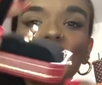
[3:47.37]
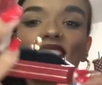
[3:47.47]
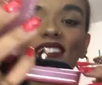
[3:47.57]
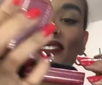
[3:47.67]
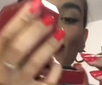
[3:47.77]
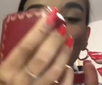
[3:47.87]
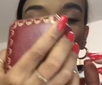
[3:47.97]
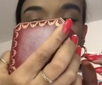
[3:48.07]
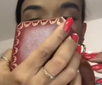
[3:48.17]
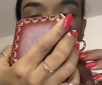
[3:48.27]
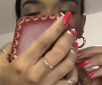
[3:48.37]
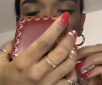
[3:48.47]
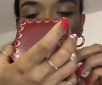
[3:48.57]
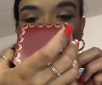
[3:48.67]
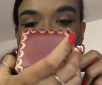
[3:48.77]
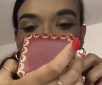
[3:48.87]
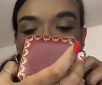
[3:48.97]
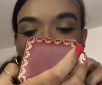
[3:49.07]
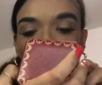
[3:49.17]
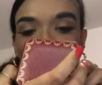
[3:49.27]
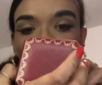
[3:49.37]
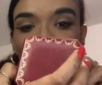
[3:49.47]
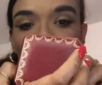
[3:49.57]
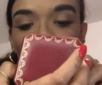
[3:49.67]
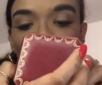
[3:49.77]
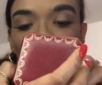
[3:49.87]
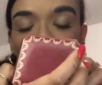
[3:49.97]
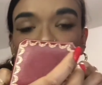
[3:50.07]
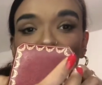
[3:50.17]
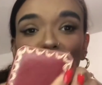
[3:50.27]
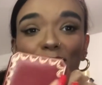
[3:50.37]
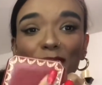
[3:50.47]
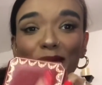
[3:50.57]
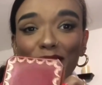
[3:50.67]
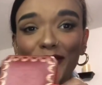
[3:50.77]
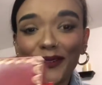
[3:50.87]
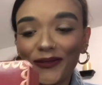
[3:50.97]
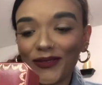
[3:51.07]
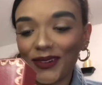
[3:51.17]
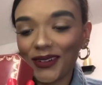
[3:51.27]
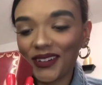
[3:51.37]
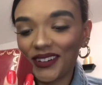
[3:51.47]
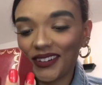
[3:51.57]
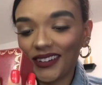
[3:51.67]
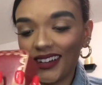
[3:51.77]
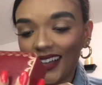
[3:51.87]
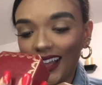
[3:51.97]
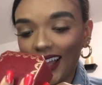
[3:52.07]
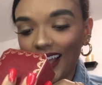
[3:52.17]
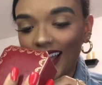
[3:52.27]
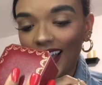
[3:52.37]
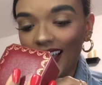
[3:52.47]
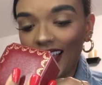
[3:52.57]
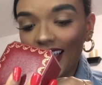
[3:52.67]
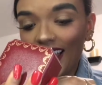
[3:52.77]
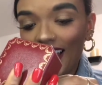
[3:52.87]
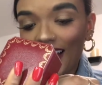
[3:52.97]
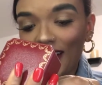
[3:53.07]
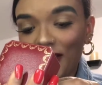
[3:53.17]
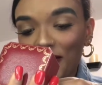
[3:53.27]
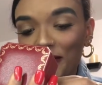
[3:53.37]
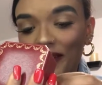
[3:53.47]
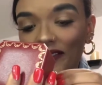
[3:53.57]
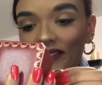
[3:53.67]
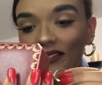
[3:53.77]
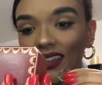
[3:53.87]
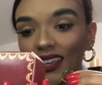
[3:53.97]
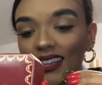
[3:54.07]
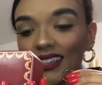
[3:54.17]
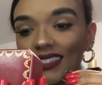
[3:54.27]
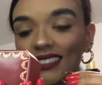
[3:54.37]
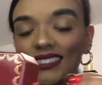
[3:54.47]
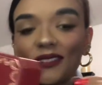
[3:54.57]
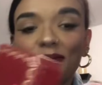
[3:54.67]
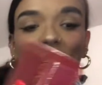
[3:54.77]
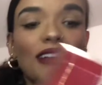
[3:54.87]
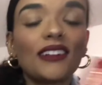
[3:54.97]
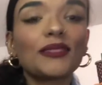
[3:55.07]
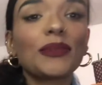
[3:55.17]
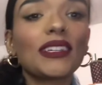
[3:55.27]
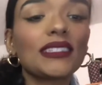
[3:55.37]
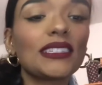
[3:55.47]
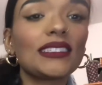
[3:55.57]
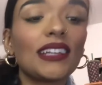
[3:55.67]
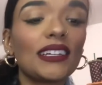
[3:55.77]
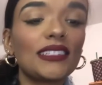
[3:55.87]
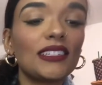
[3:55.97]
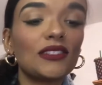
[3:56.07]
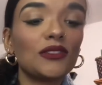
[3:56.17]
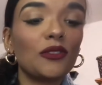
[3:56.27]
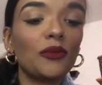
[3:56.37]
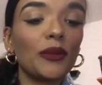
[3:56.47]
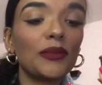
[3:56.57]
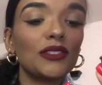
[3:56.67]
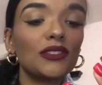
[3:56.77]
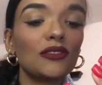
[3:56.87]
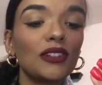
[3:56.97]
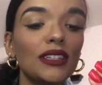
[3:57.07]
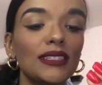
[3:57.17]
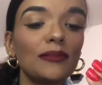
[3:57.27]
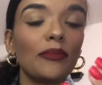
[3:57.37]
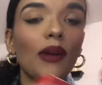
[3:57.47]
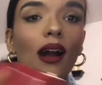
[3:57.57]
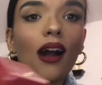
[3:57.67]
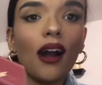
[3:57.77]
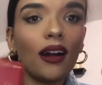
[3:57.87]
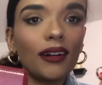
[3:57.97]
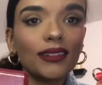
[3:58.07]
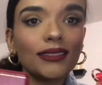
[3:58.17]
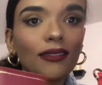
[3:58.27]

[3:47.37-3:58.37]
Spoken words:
it's gonna focus, but it's so beautiful. I hope it fits. Oh my gosh, because the sizing is so weird. But just look at this box.